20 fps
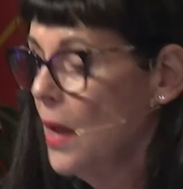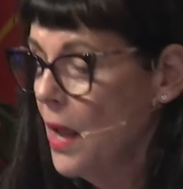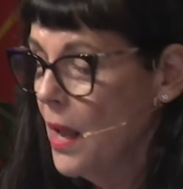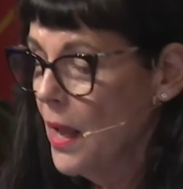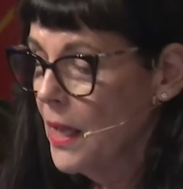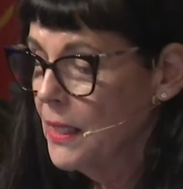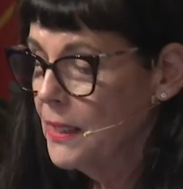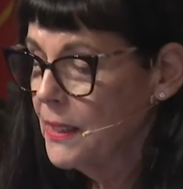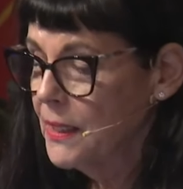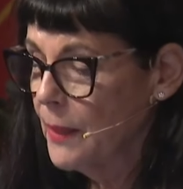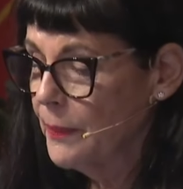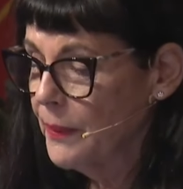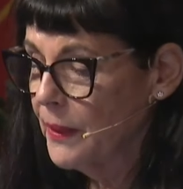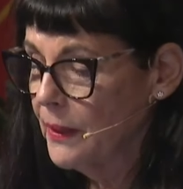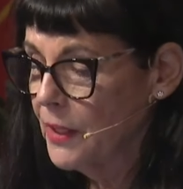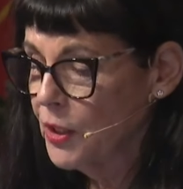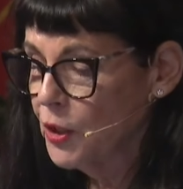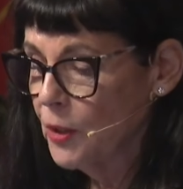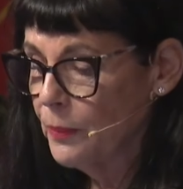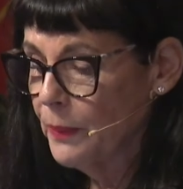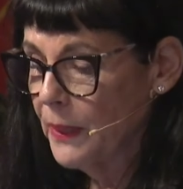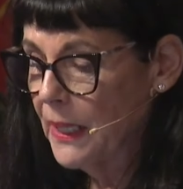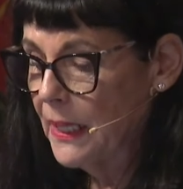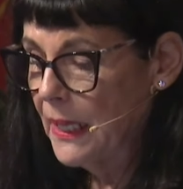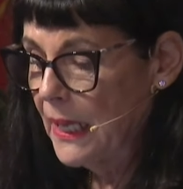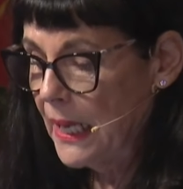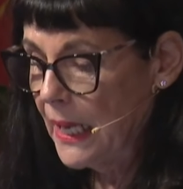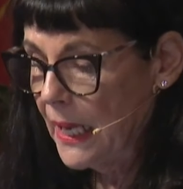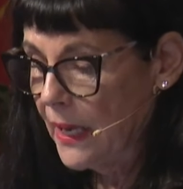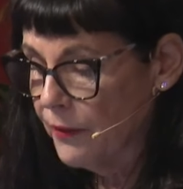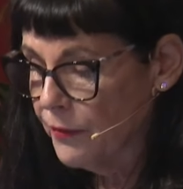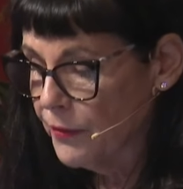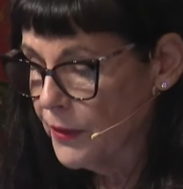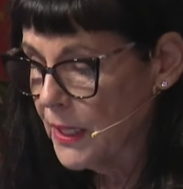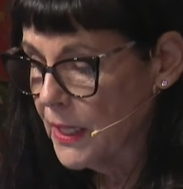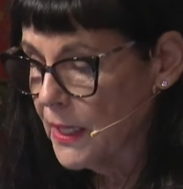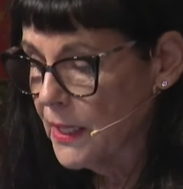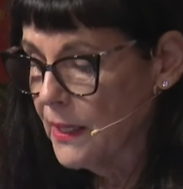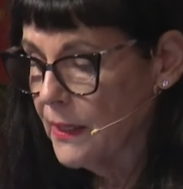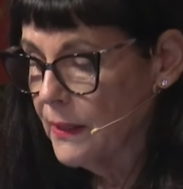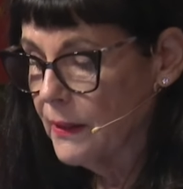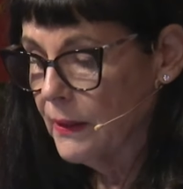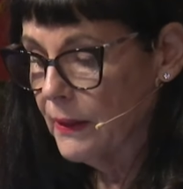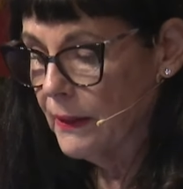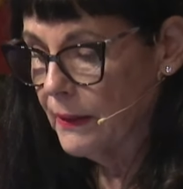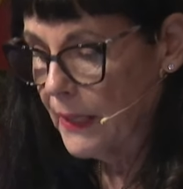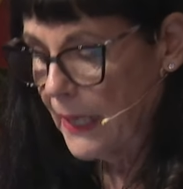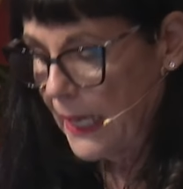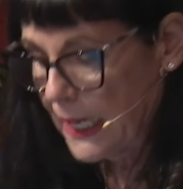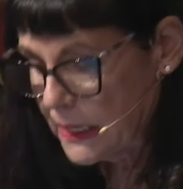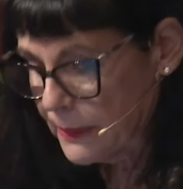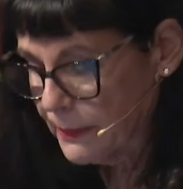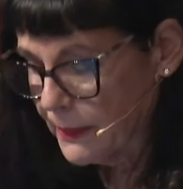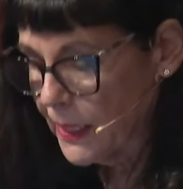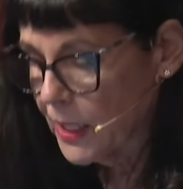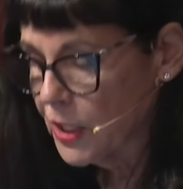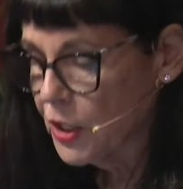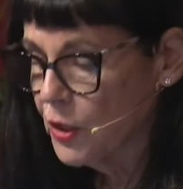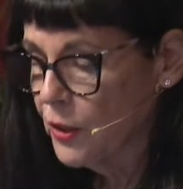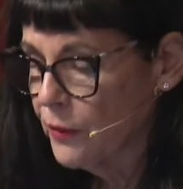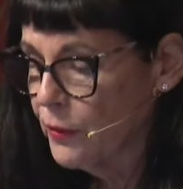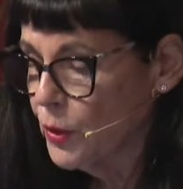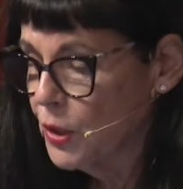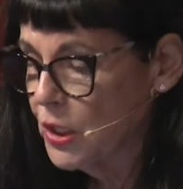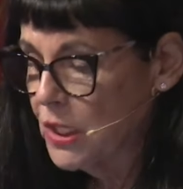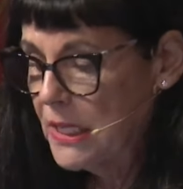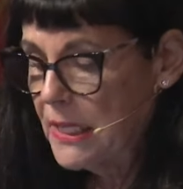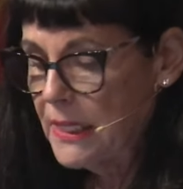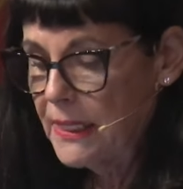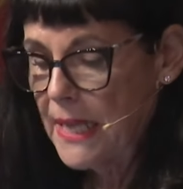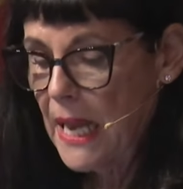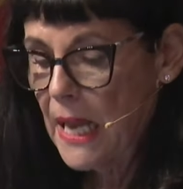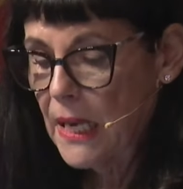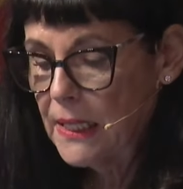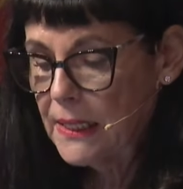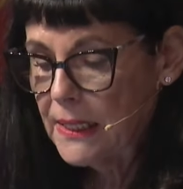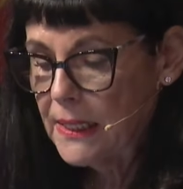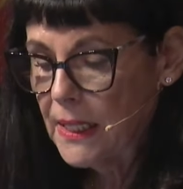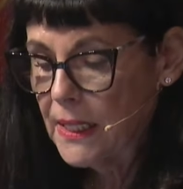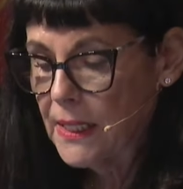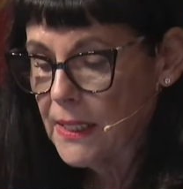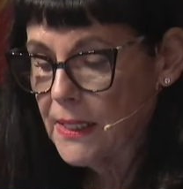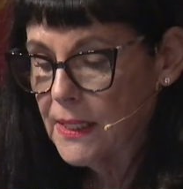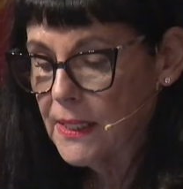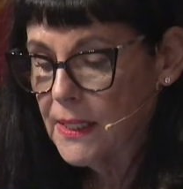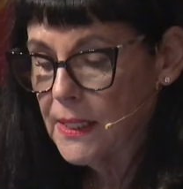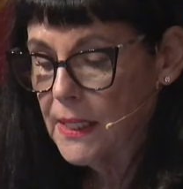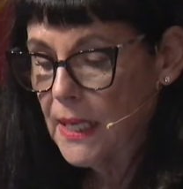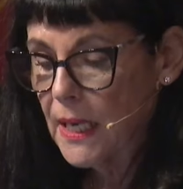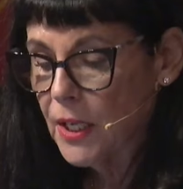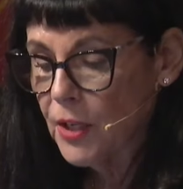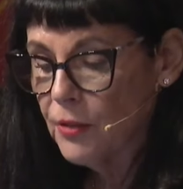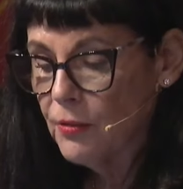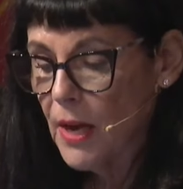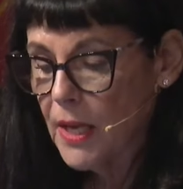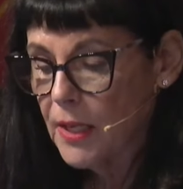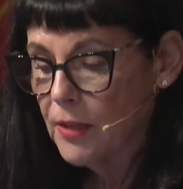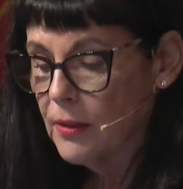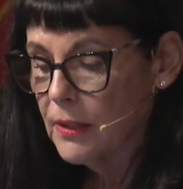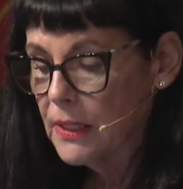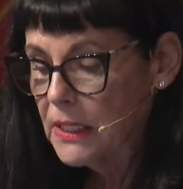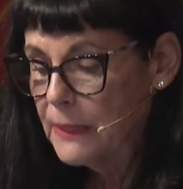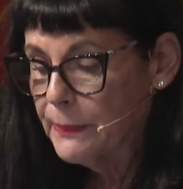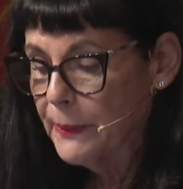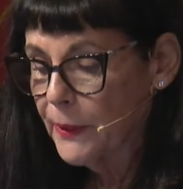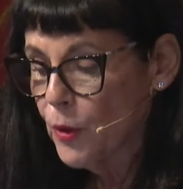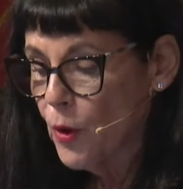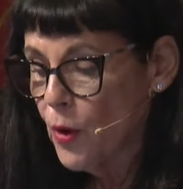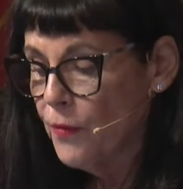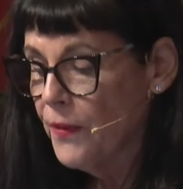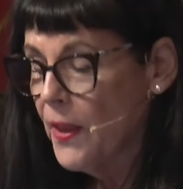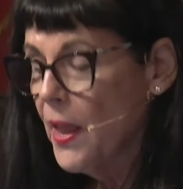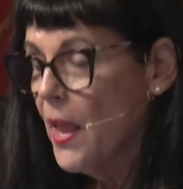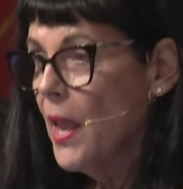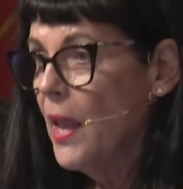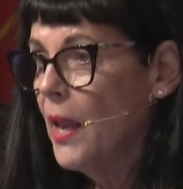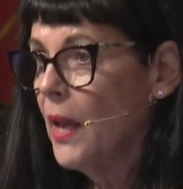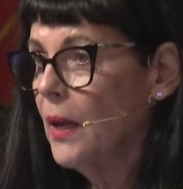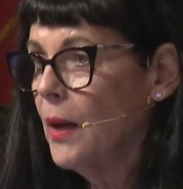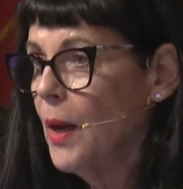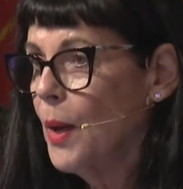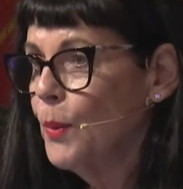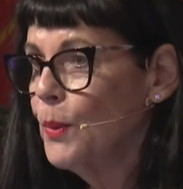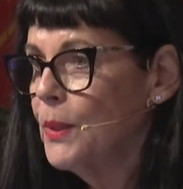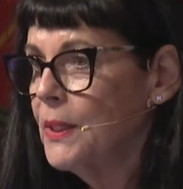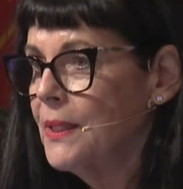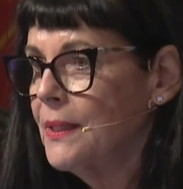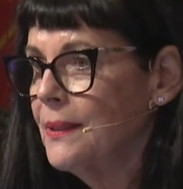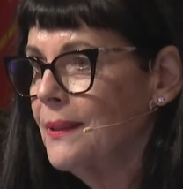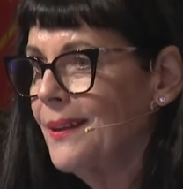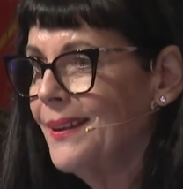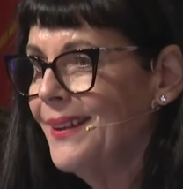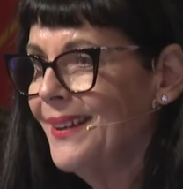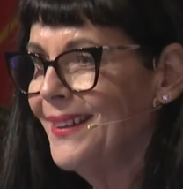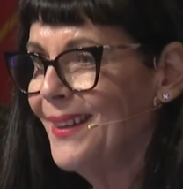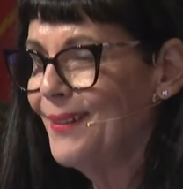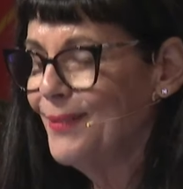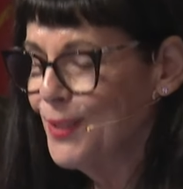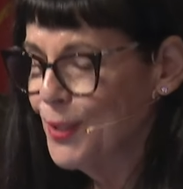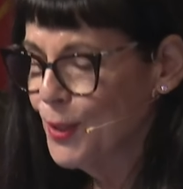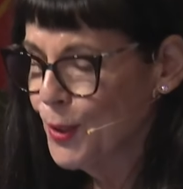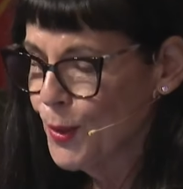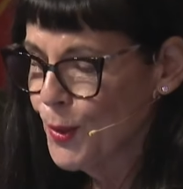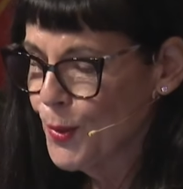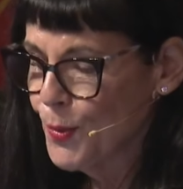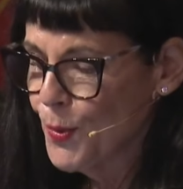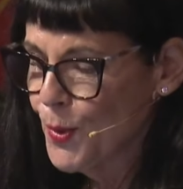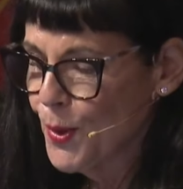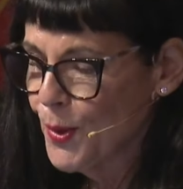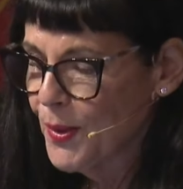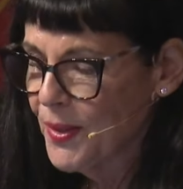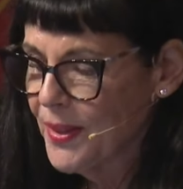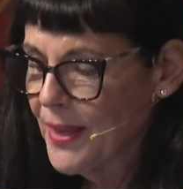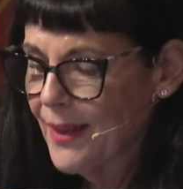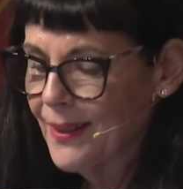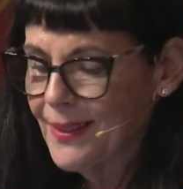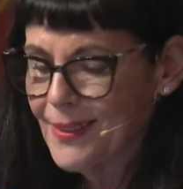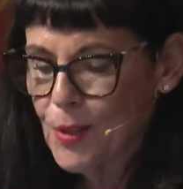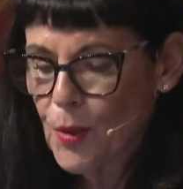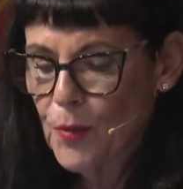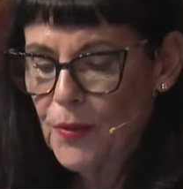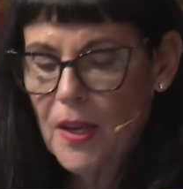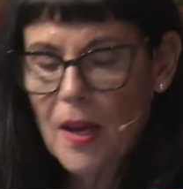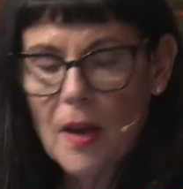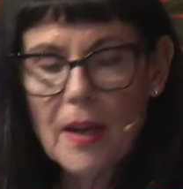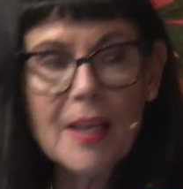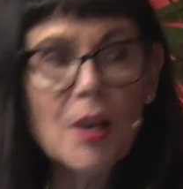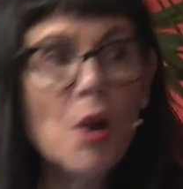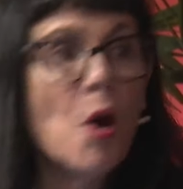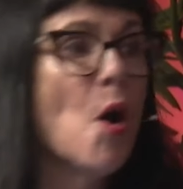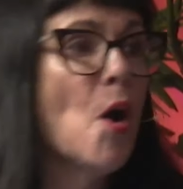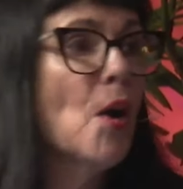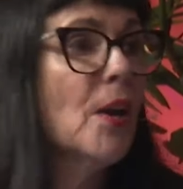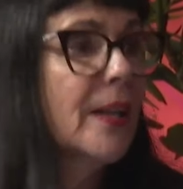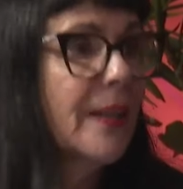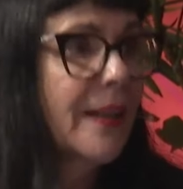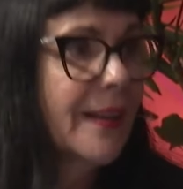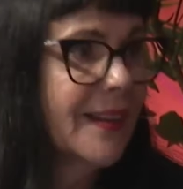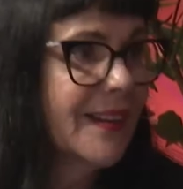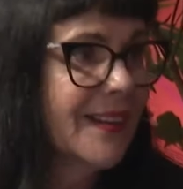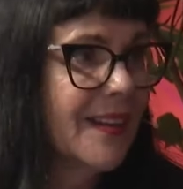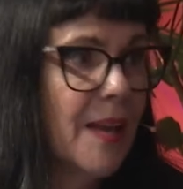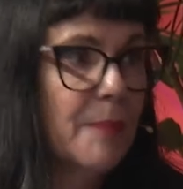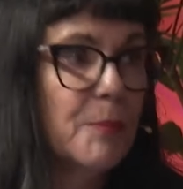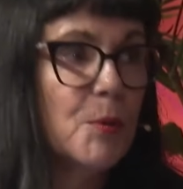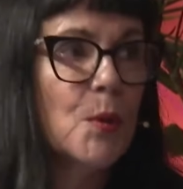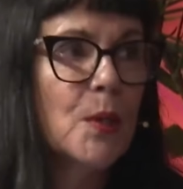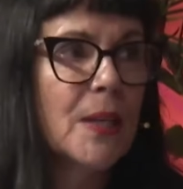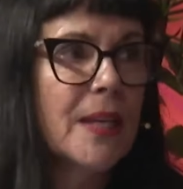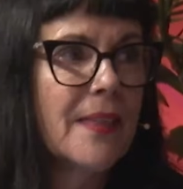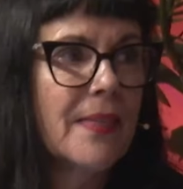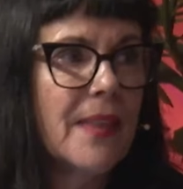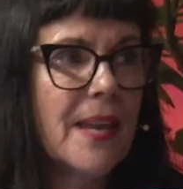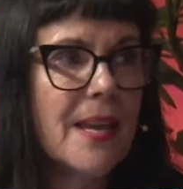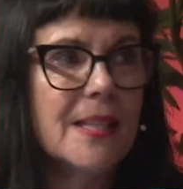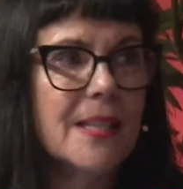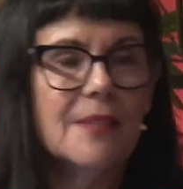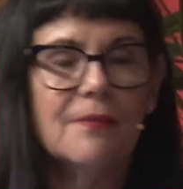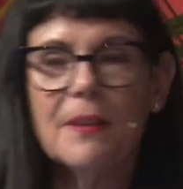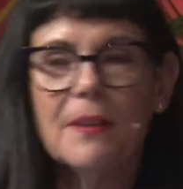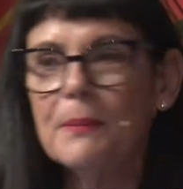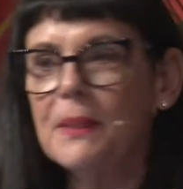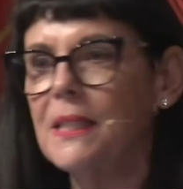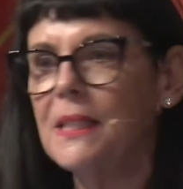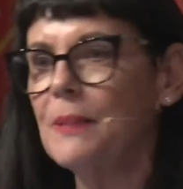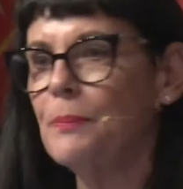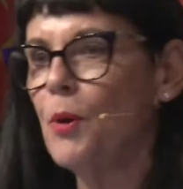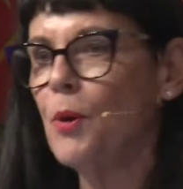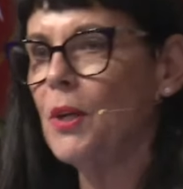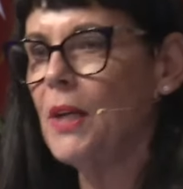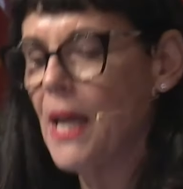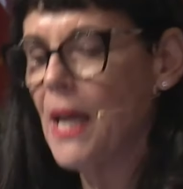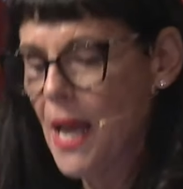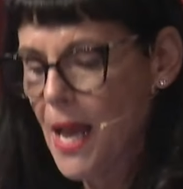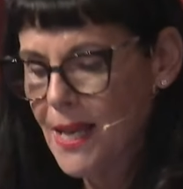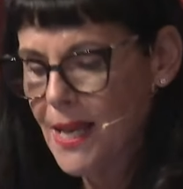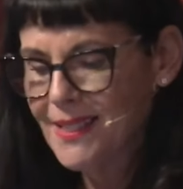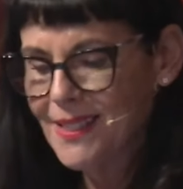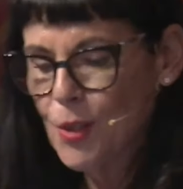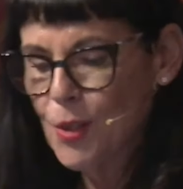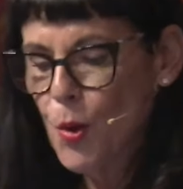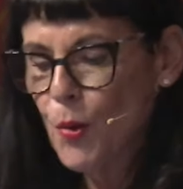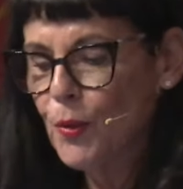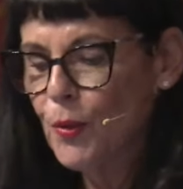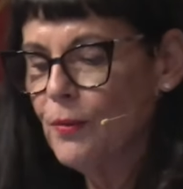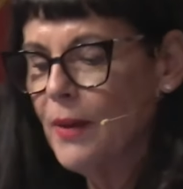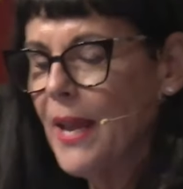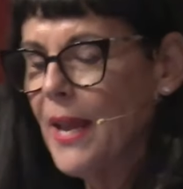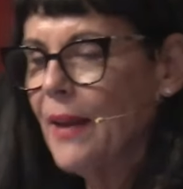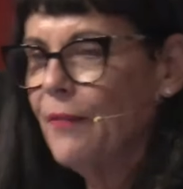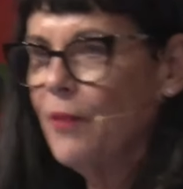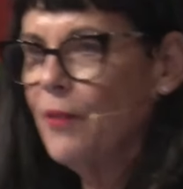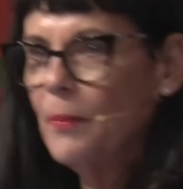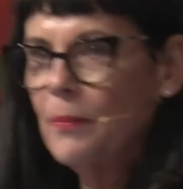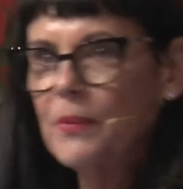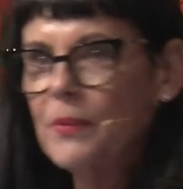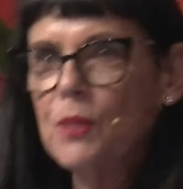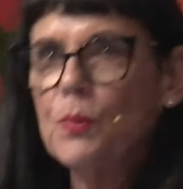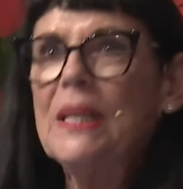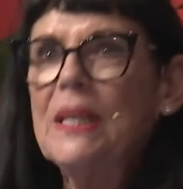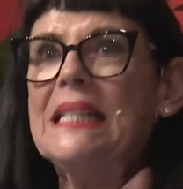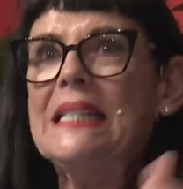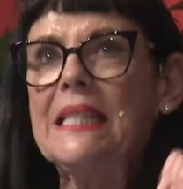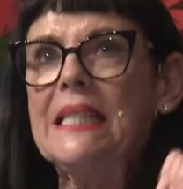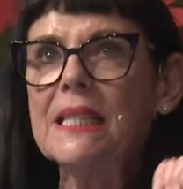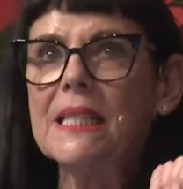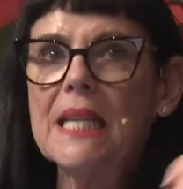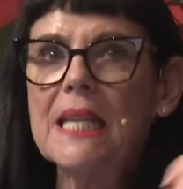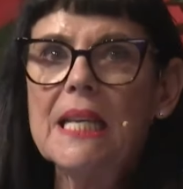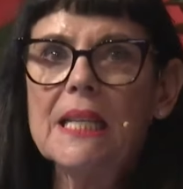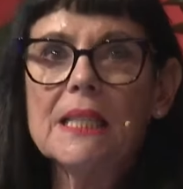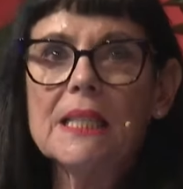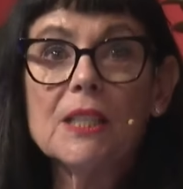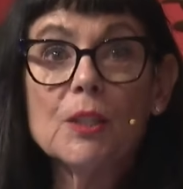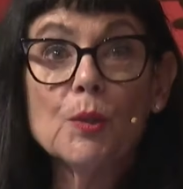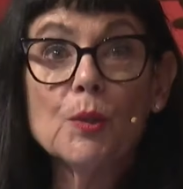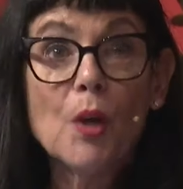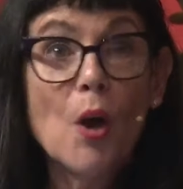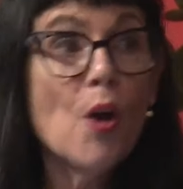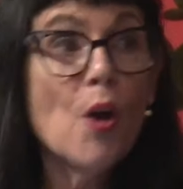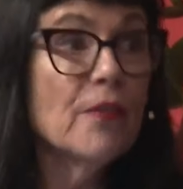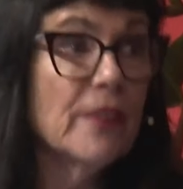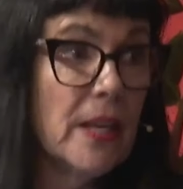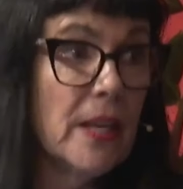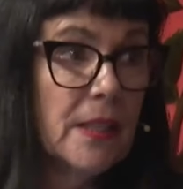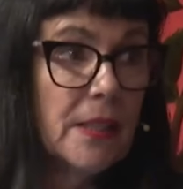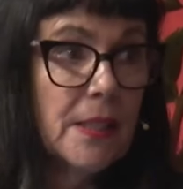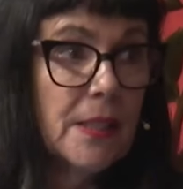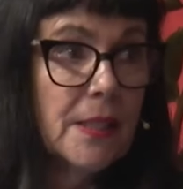something that should be in every explanation of who she is. Alex is senior writer at The Spinoff, and I was lucky enough to work with Alex on the iconic, I'm calling it that, feminist podcast On the Rag from 2016 until COVID.